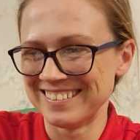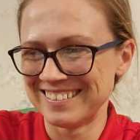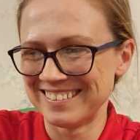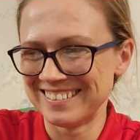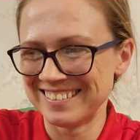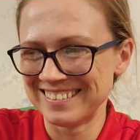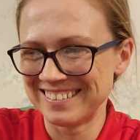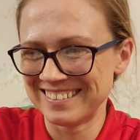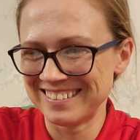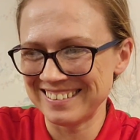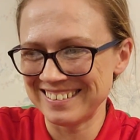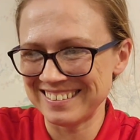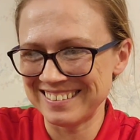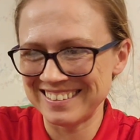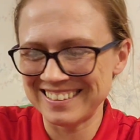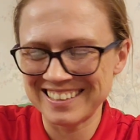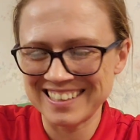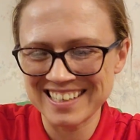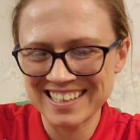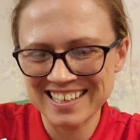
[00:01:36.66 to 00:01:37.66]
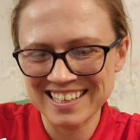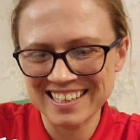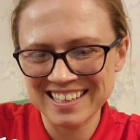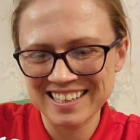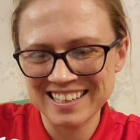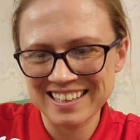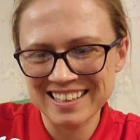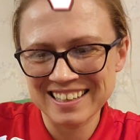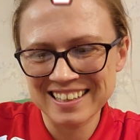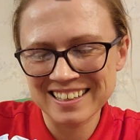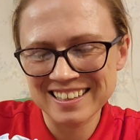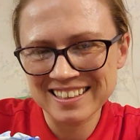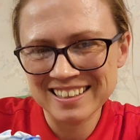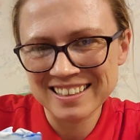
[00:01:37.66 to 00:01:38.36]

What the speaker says: (no one is talking)